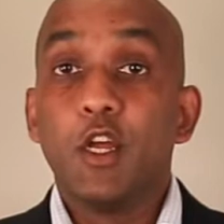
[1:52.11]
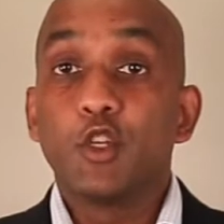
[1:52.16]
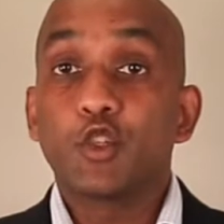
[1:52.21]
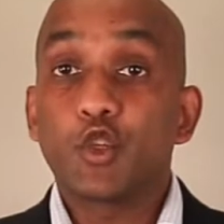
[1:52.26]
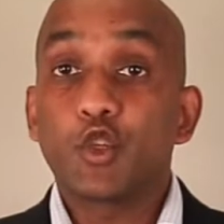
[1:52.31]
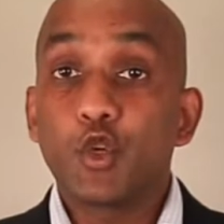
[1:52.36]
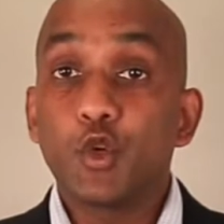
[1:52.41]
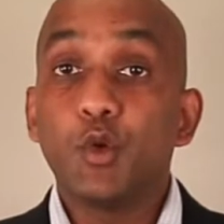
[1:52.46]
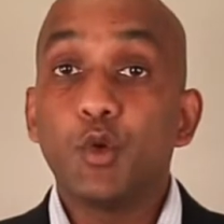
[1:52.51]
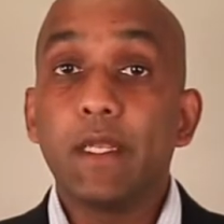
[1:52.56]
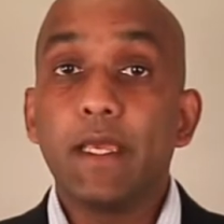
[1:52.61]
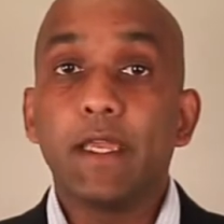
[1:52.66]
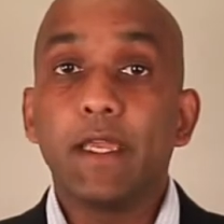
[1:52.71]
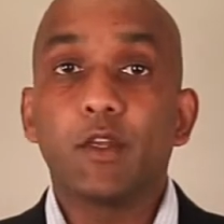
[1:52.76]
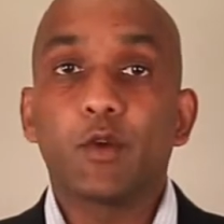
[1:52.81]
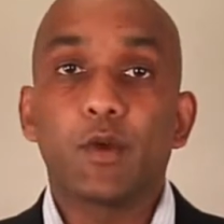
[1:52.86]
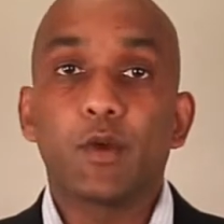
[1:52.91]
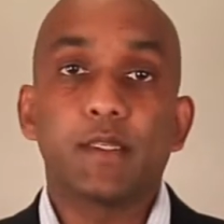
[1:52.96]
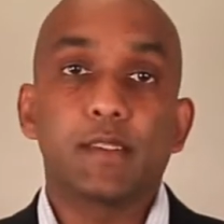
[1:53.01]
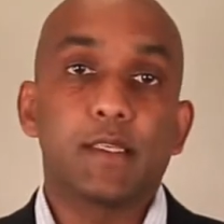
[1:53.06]
truly
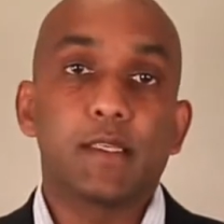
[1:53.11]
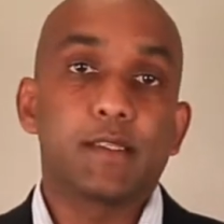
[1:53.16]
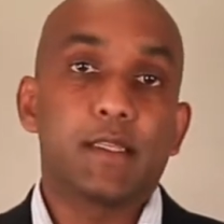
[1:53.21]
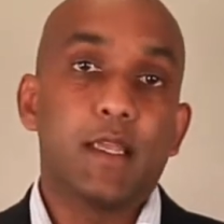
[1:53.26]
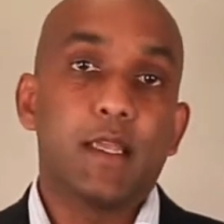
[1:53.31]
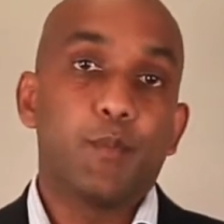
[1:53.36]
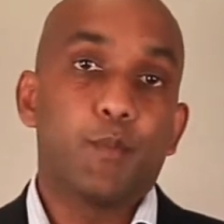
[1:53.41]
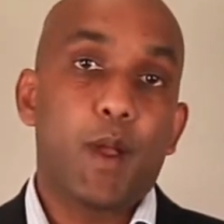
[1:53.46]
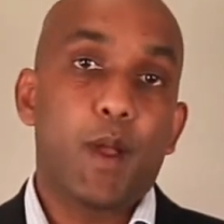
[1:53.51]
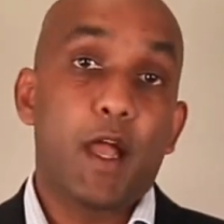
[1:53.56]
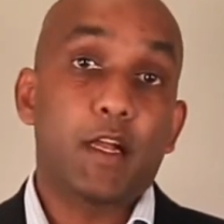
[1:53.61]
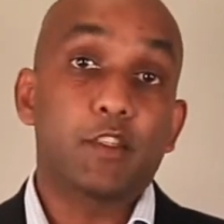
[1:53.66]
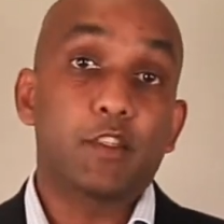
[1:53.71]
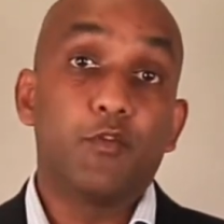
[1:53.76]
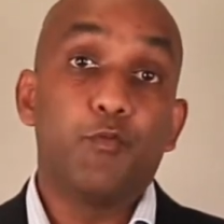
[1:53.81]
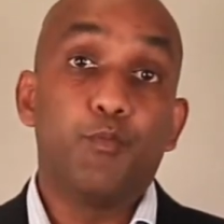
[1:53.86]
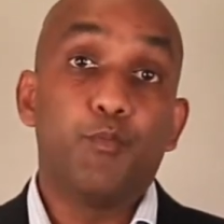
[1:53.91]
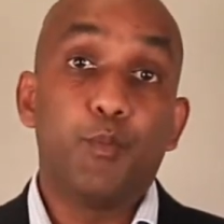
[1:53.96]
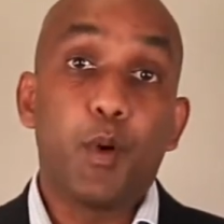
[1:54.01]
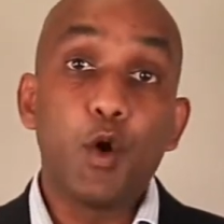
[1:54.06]
increases the impact
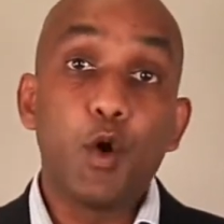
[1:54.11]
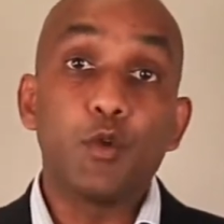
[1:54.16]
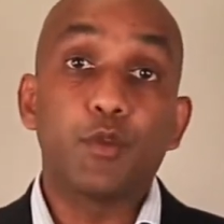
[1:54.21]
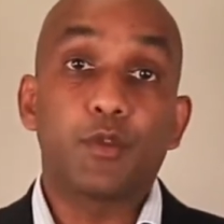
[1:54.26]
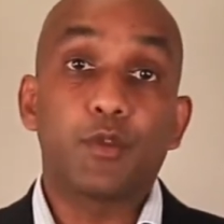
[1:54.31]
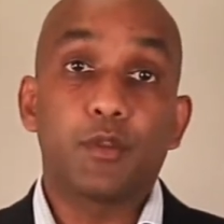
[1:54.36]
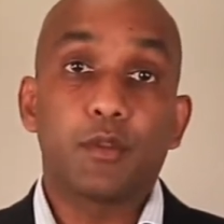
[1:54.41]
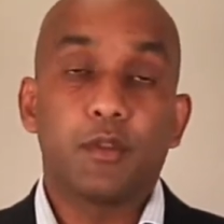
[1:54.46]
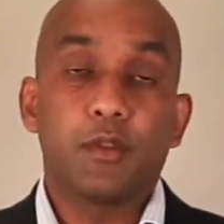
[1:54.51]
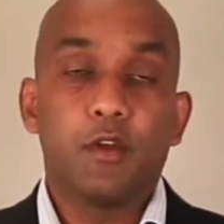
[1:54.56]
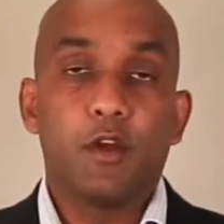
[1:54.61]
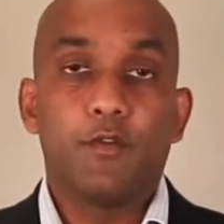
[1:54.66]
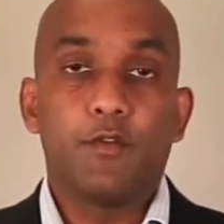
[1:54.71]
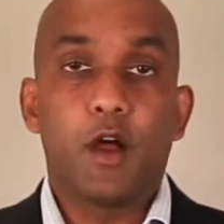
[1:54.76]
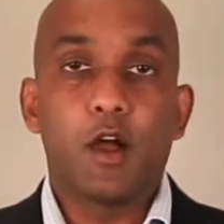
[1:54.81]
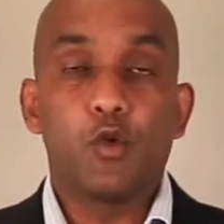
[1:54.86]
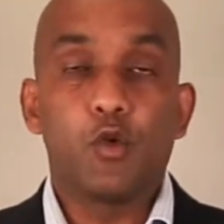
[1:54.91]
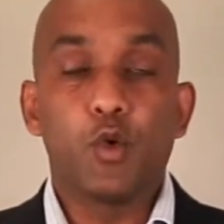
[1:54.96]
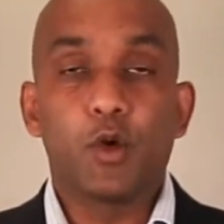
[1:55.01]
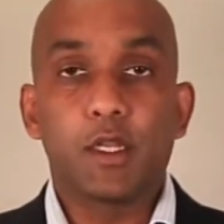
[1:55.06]
of both of
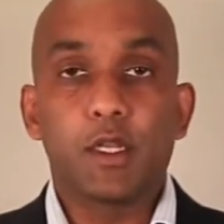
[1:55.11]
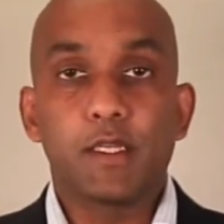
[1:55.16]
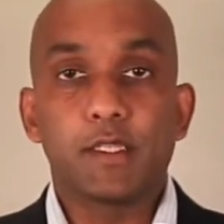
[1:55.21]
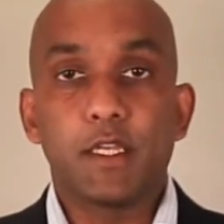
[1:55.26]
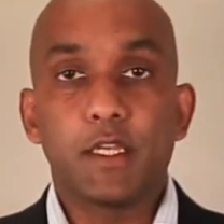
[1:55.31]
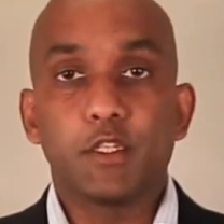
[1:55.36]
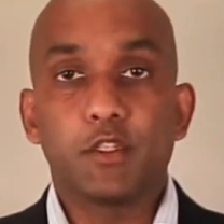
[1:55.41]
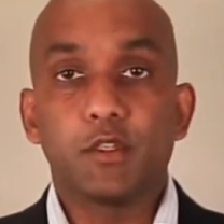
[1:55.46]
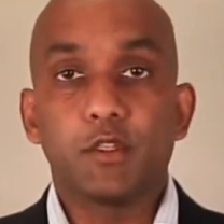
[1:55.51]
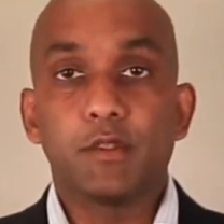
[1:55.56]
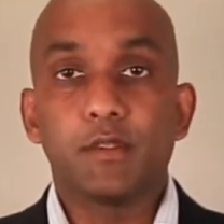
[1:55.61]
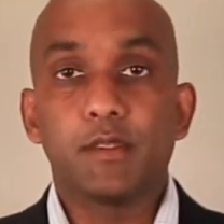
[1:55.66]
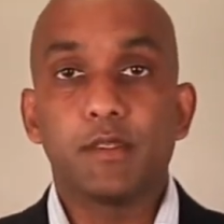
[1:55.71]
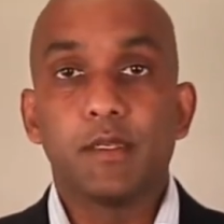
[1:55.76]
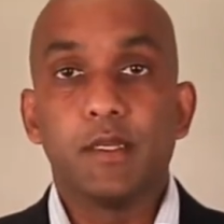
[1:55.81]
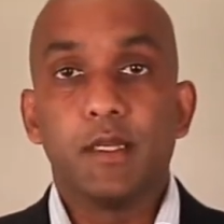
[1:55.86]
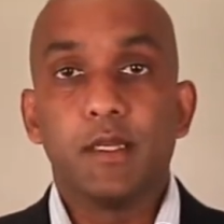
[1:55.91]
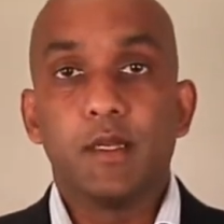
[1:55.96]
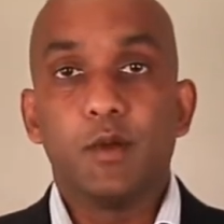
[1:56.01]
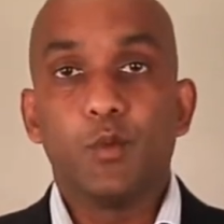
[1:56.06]
our organisations
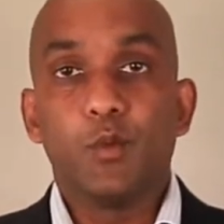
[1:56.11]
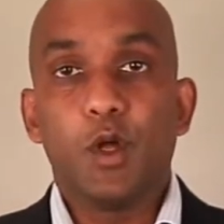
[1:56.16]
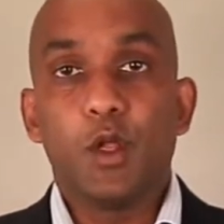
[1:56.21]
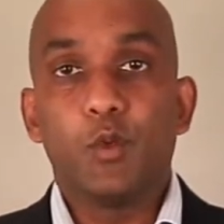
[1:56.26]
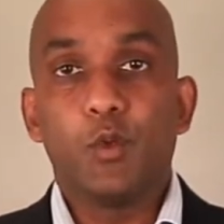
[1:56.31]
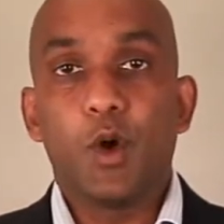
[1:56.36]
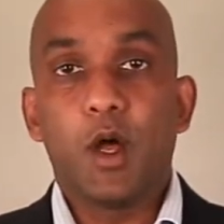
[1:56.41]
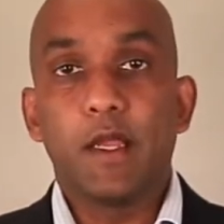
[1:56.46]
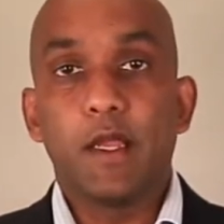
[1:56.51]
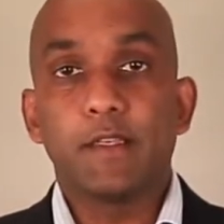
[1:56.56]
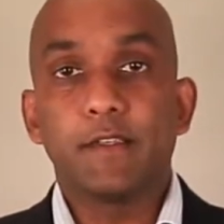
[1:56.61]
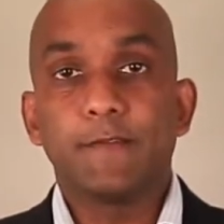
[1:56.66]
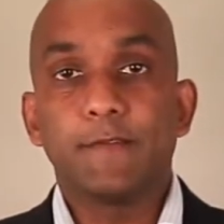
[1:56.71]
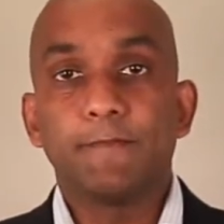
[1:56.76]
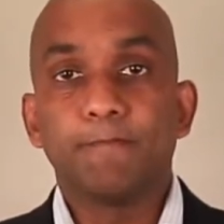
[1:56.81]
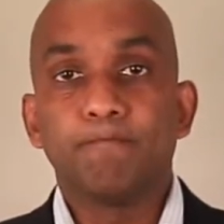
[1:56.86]
worldwide.